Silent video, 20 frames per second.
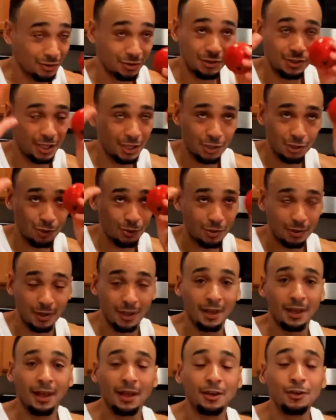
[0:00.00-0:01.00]
essential
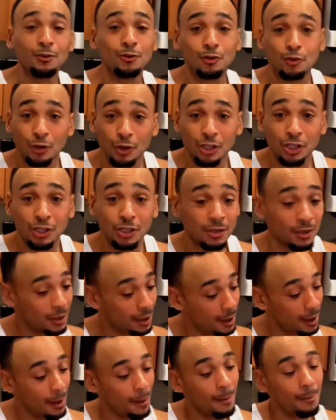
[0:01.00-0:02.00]
nutrition,
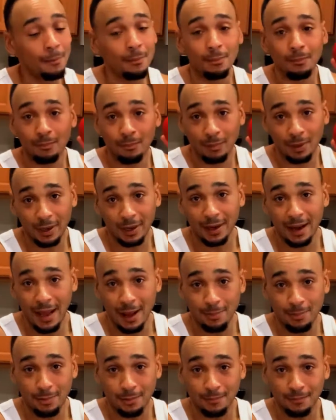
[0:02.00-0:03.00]
but an
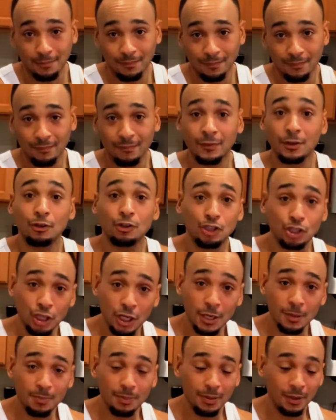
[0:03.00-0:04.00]
apple. They're
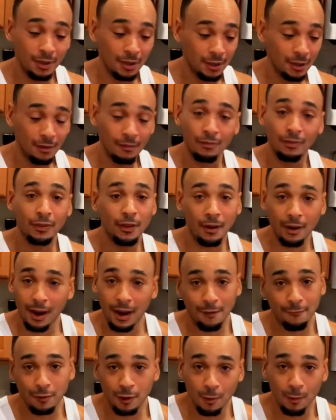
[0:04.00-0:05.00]
cheap, they're
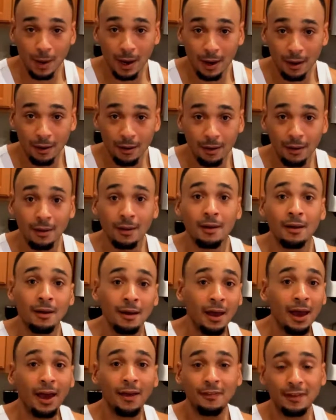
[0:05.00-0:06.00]
everywhere,
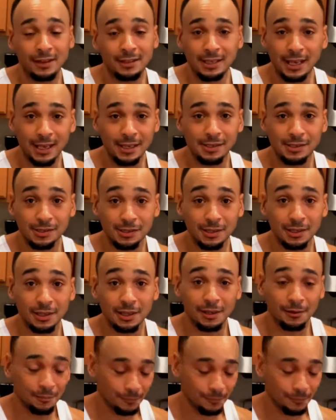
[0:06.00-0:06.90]
and they taste good.